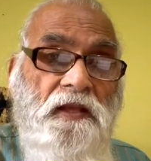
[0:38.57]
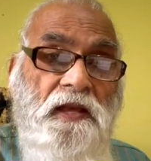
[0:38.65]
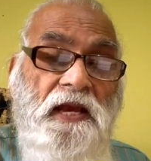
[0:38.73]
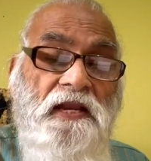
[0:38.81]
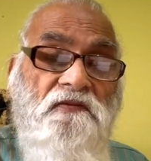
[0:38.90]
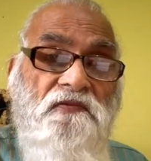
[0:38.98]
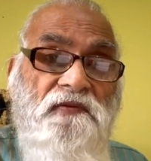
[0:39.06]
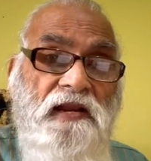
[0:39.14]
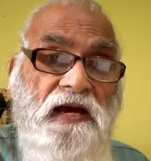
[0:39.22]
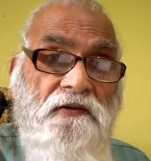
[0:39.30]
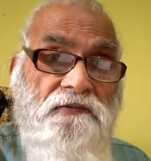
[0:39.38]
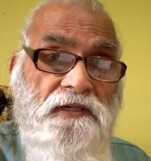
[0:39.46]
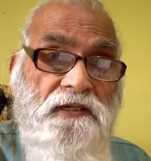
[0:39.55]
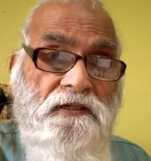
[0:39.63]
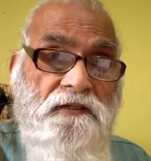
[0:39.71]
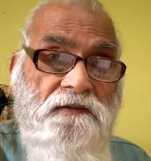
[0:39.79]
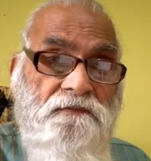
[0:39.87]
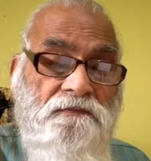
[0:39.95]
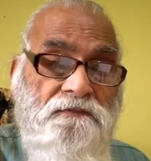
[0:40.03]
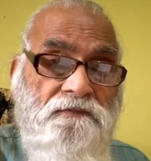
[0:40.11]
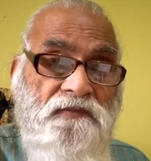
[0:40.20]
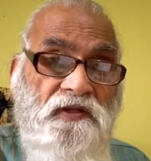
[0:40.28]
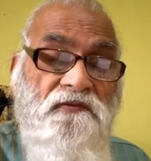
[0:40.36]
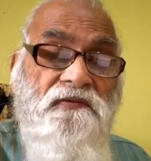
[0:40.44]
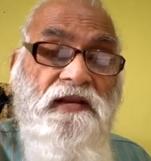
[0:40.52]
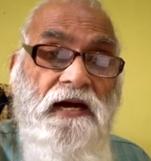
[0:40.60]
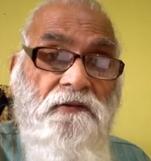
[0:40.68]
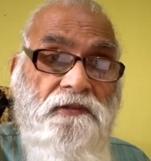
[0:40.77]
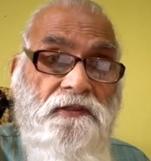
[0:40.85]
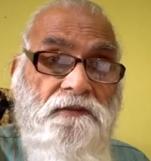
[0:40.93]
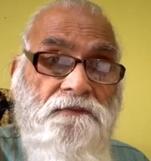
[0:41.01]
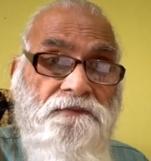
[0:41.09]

and flowering. Flower.